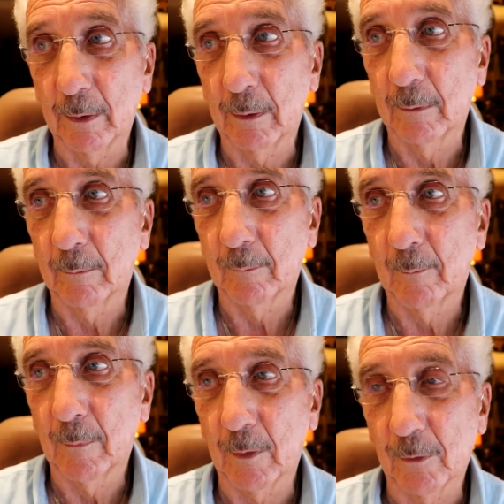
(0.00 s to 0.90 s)
the summer
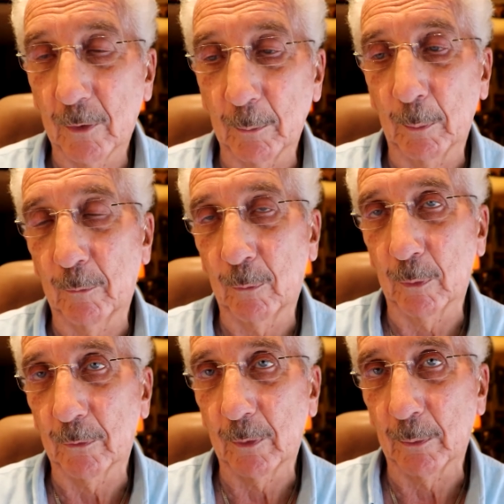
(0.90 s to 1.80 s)
before and summer
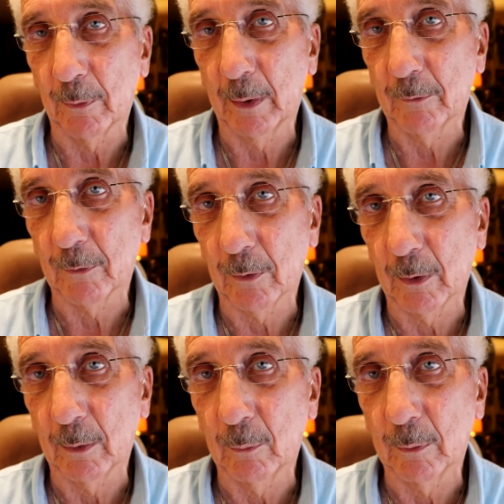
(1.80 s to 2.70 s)
after, I went
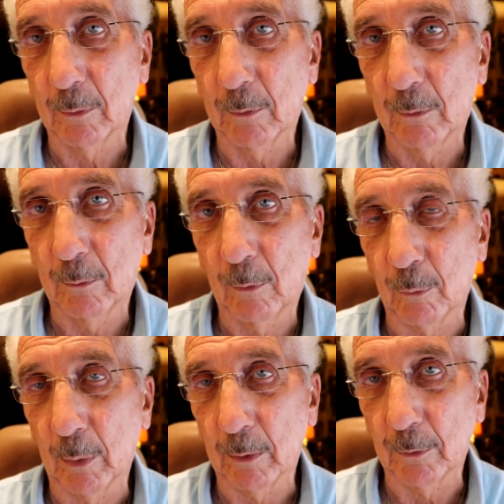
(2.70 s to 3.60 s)
throughout
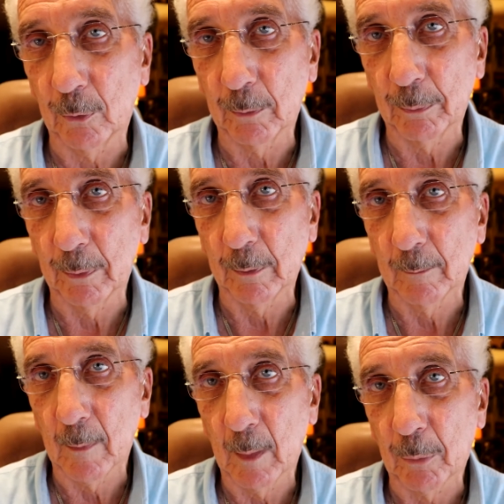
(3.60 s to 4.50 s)
Europe and part of
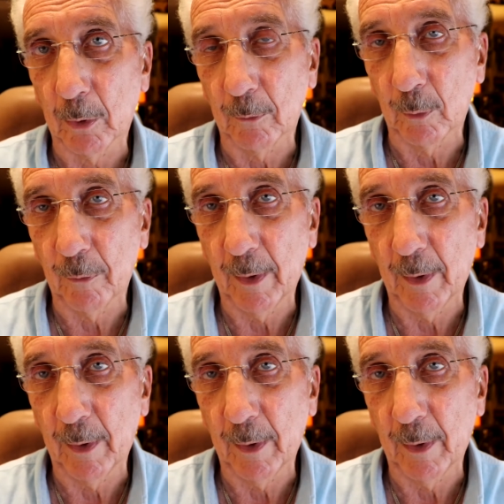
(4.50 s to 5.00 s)
North Africa.